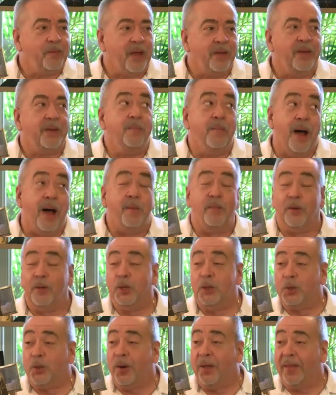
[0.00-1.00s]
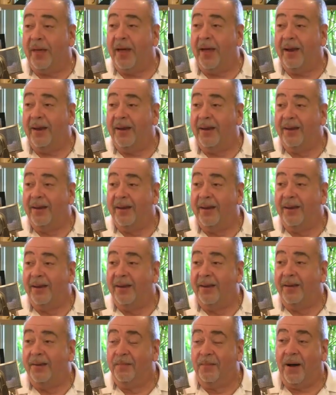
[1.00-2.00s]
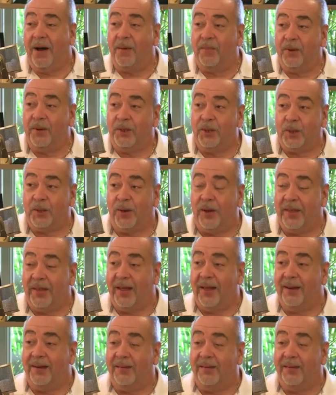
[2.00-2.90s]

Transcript: I think Mom would enjoy that. Mom would enjoy that.